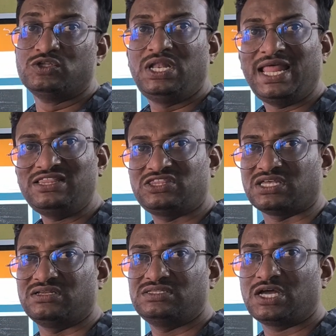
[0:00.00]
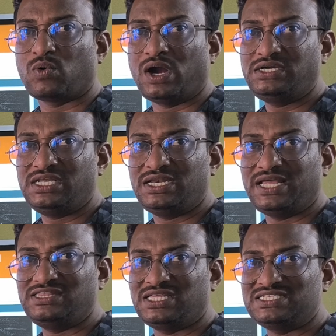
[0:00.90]
Length, the quantity
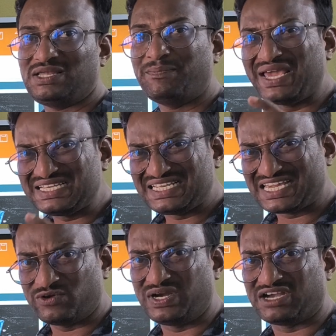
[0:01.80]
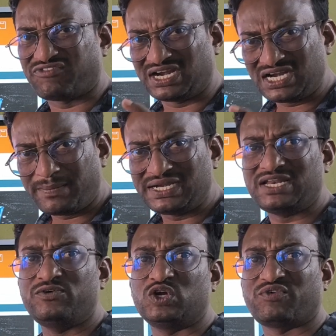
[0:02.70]
length is the basic unit, fundamental
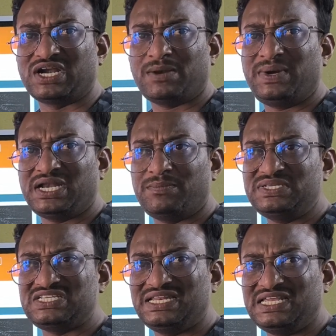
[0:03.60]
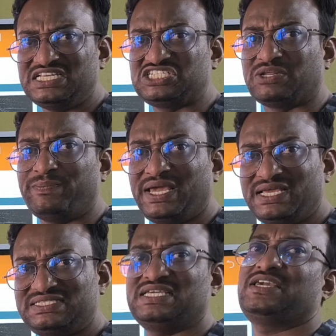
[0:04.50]
unit. Fundamental means least,
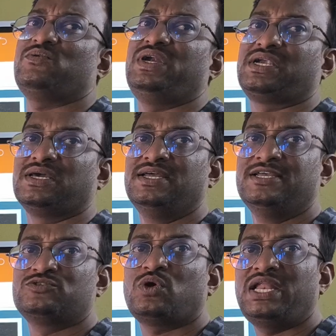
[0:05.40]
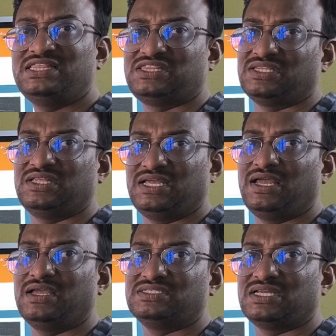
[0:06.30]
basic unit. So length
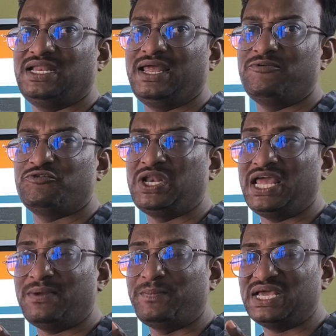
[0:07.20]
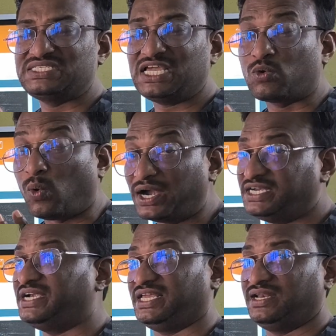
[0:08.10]
is basic
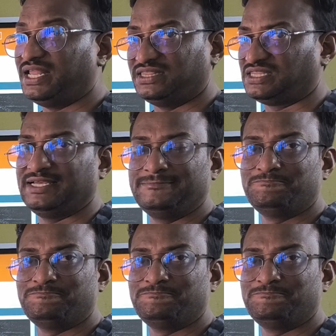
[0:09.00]
quantity, length.